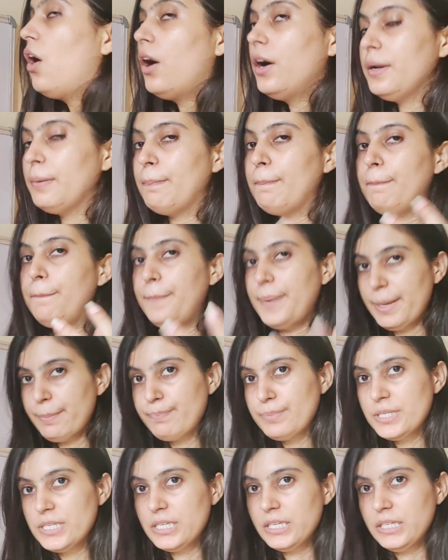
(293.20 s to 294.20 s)
or
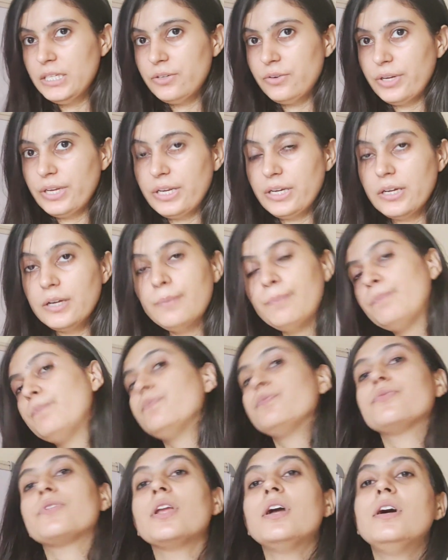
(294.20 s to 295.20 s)
Pepsi drink.
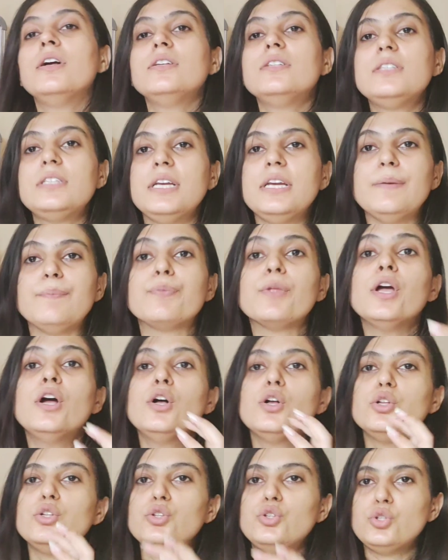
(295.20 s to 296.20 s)
See,
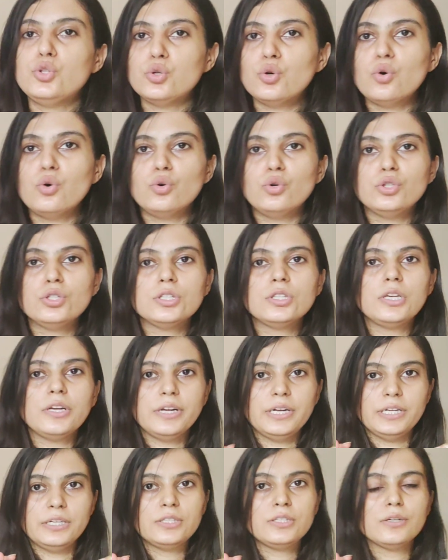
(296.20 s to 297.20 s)
those
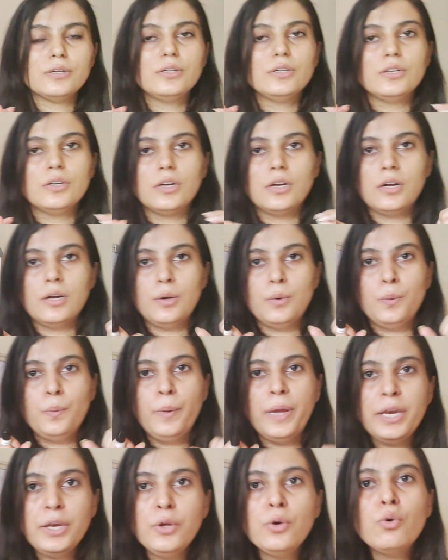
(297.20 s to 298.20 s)
drinks,
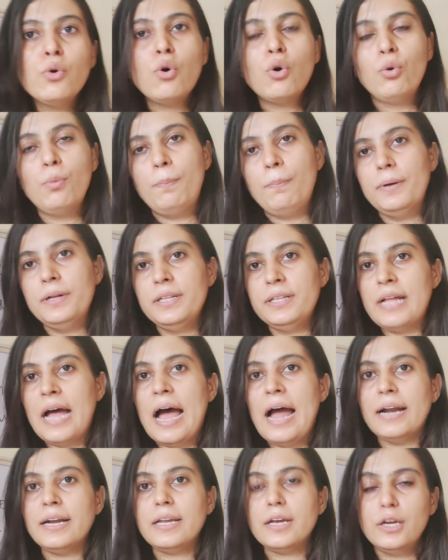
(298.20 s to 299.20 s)
when you open
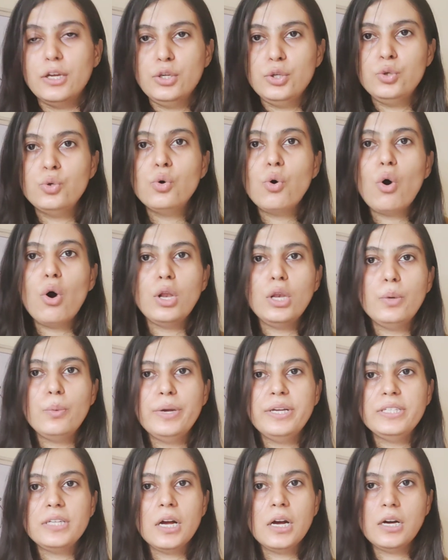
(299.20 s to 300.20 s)
that, you
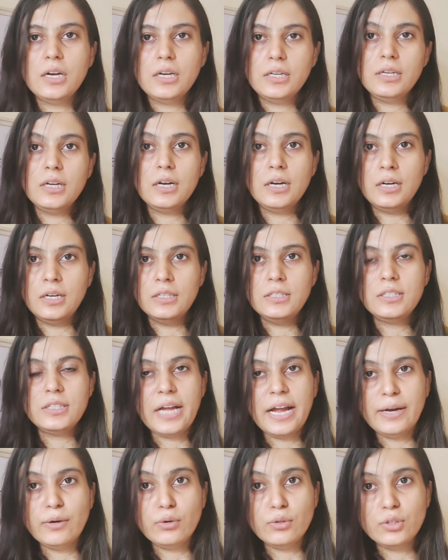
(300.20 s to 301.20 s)
always hear a
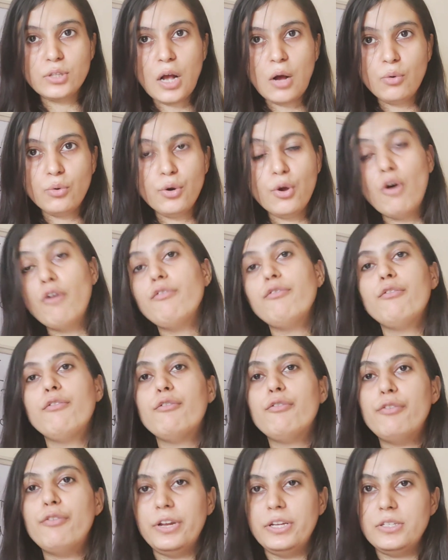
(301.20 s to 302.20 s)
sound of
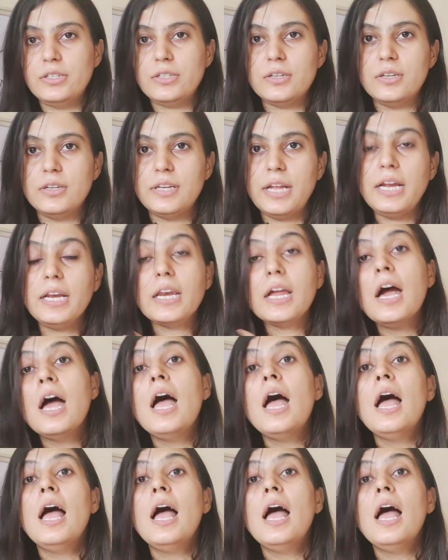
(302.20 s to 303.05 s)
frizz, right?